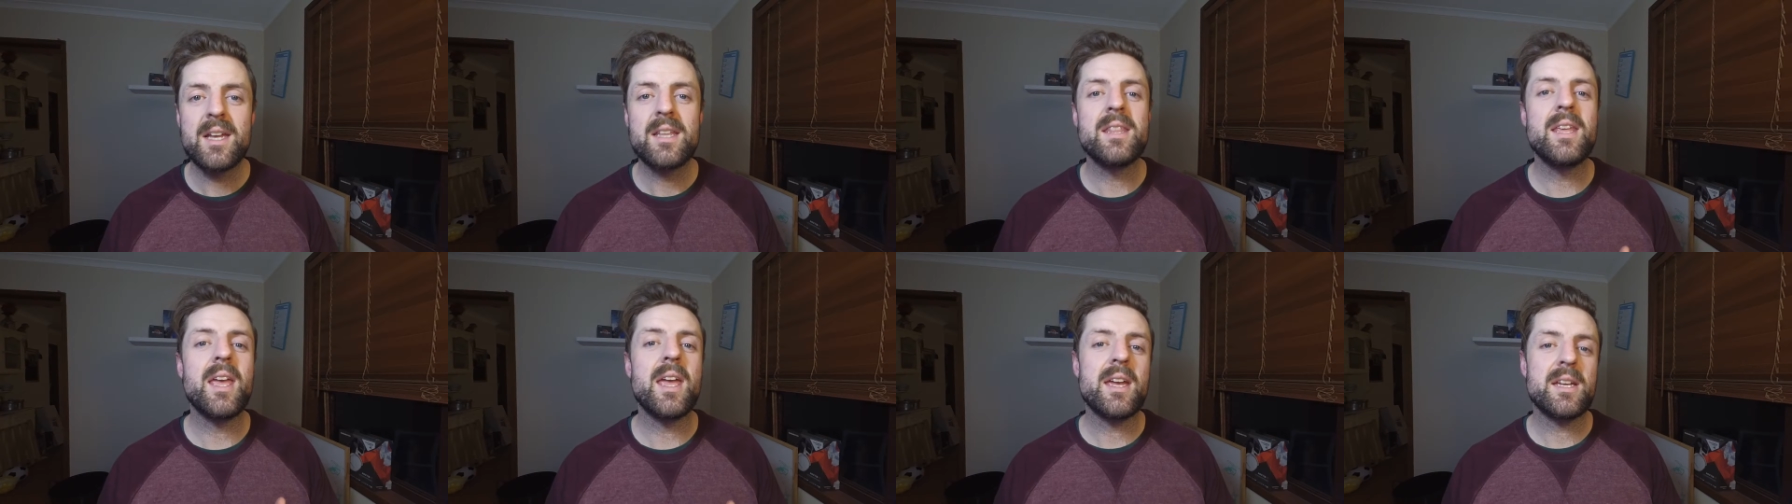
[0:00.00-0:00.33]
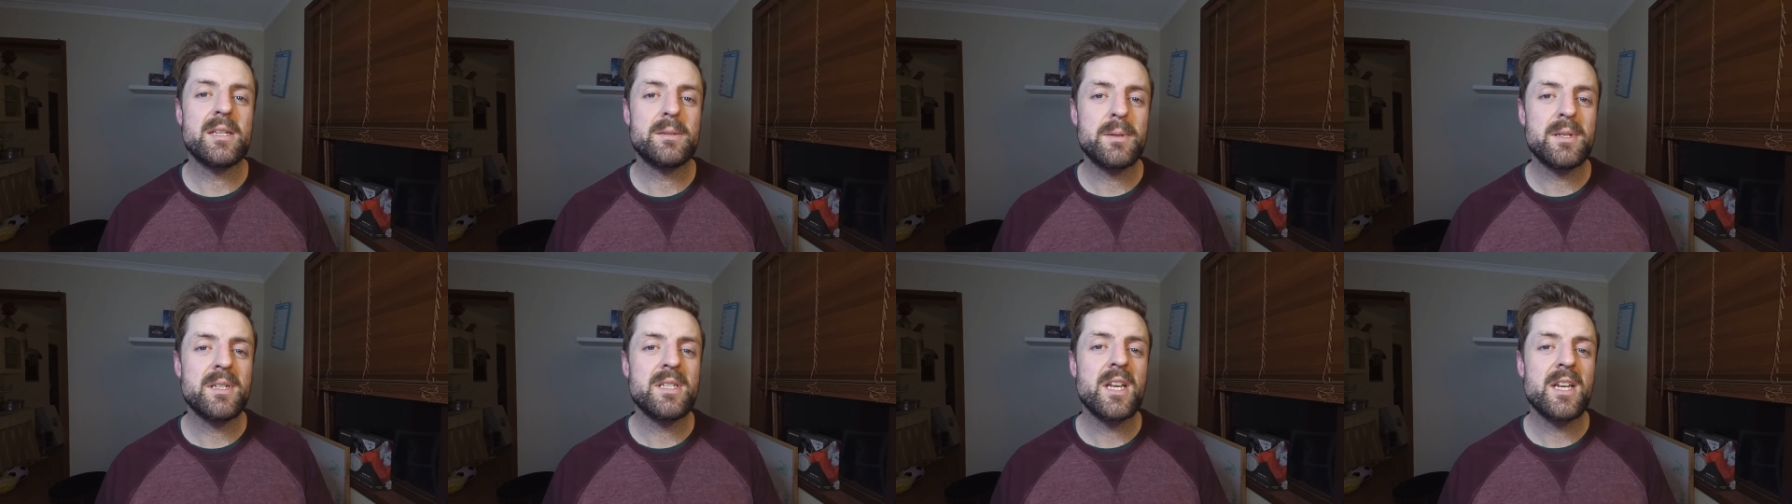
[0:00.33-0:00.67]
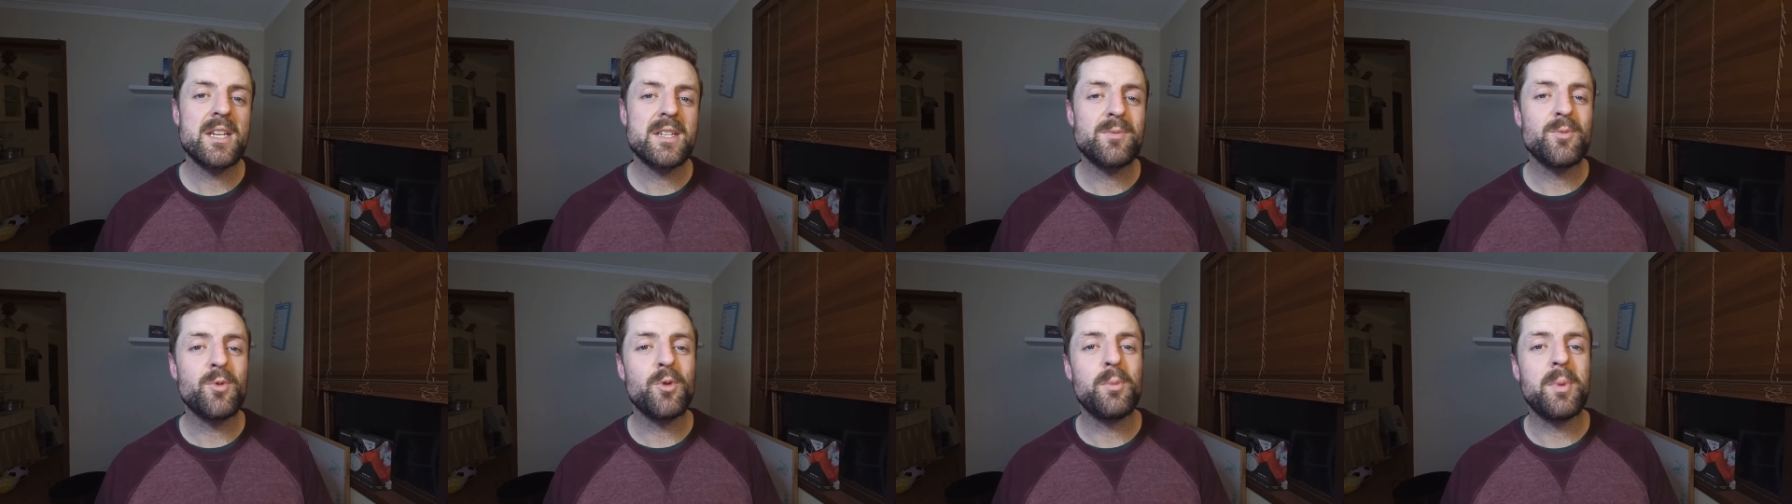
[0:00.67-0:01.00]
the
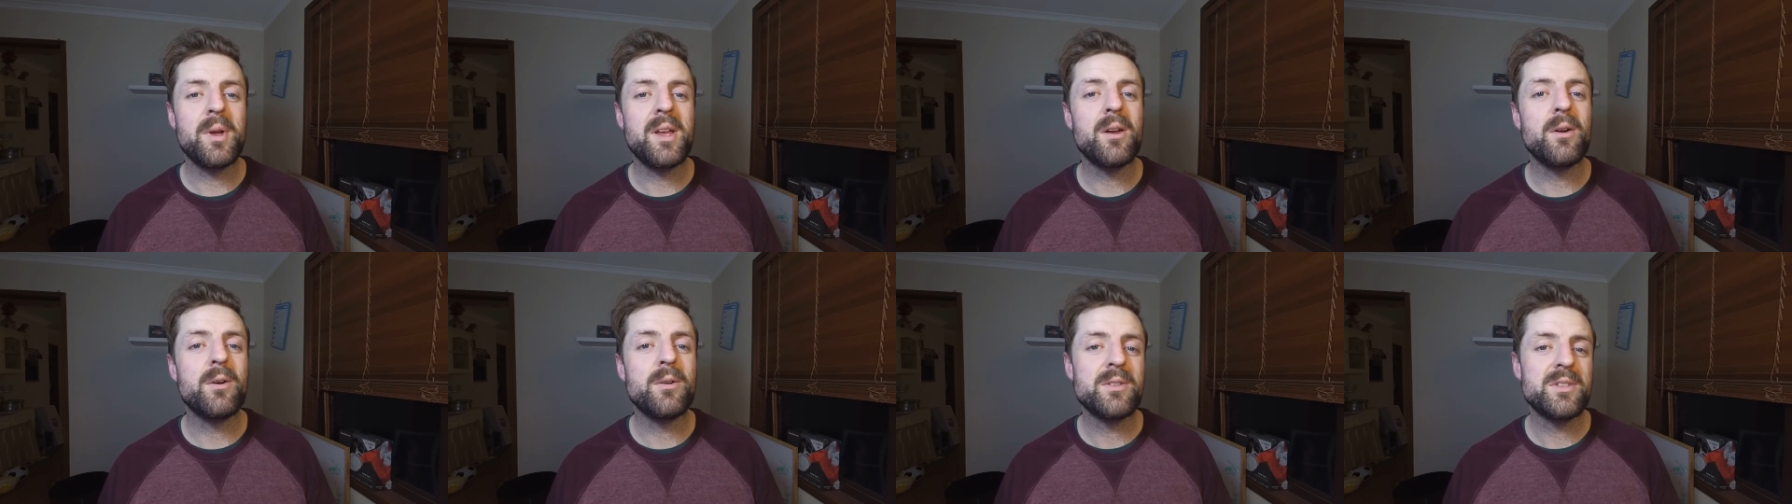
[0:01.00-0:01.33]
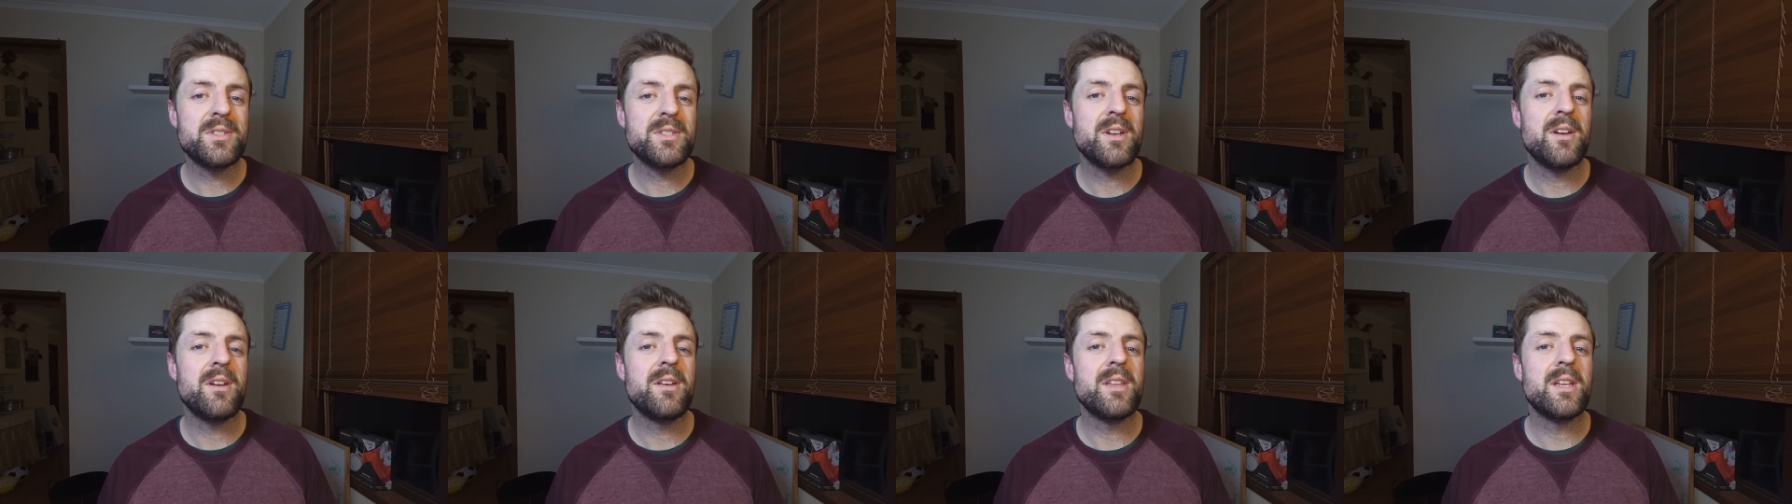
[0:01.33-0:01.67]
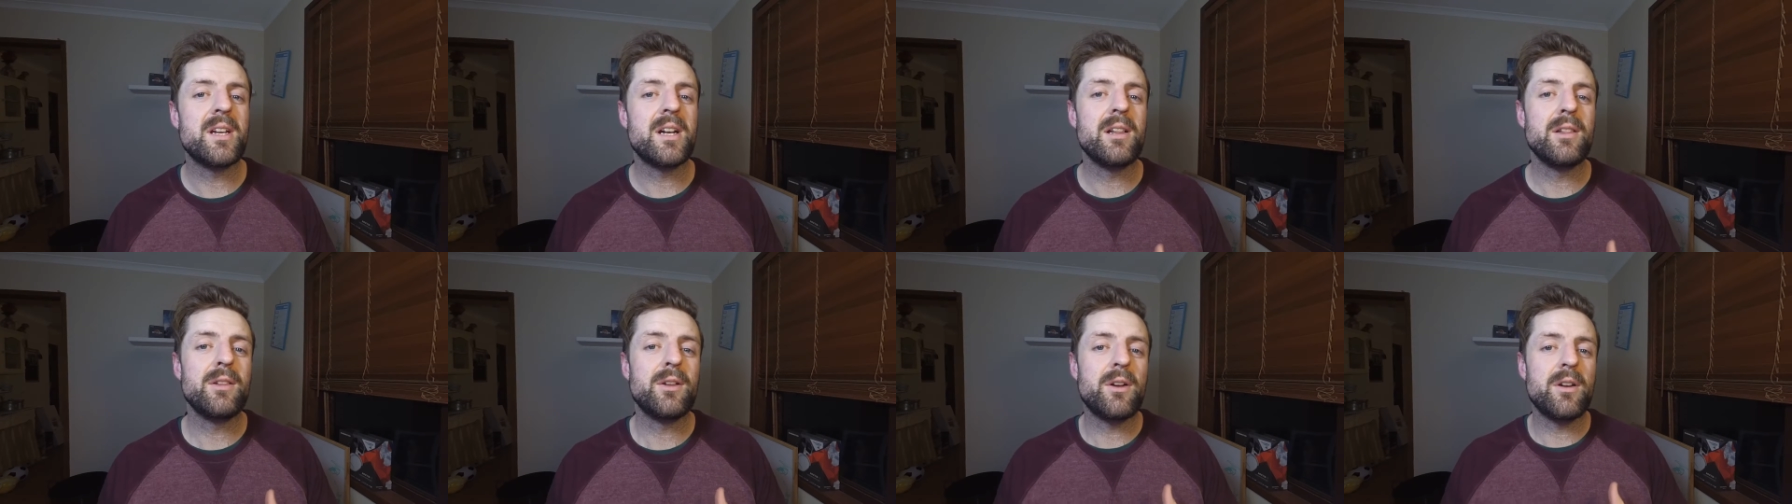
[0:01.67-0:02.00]
expectation will be also
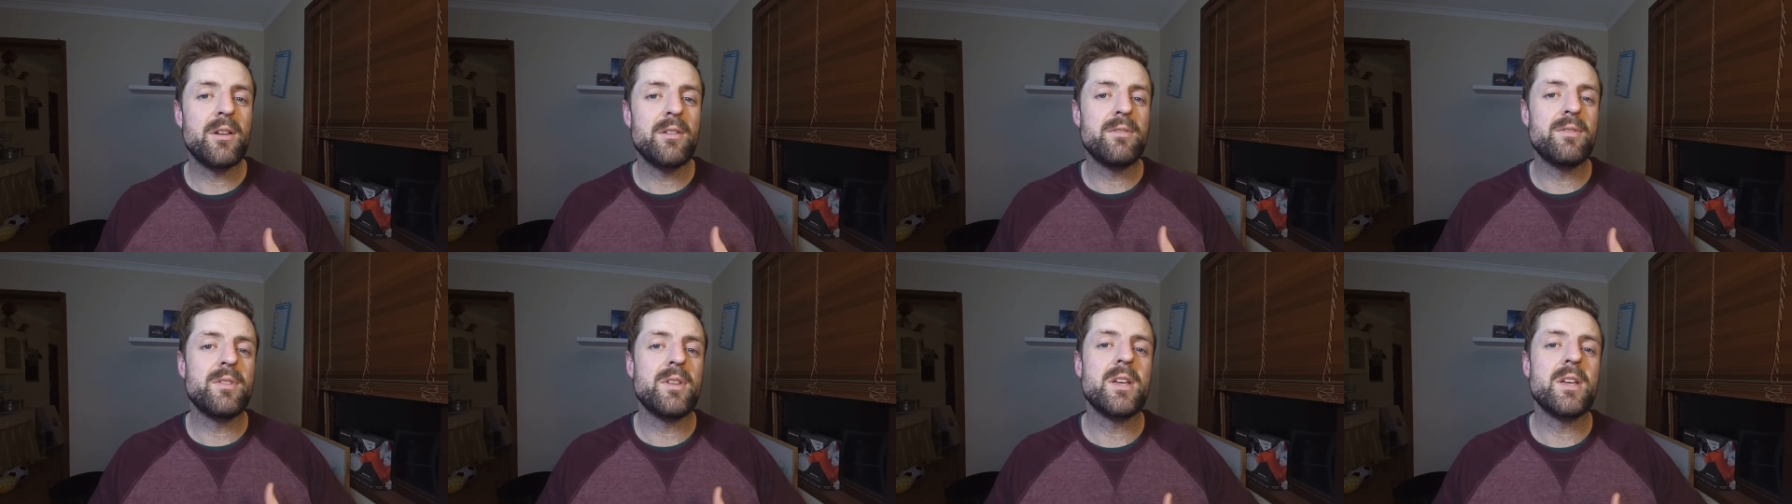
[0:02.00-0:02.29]
that a lot of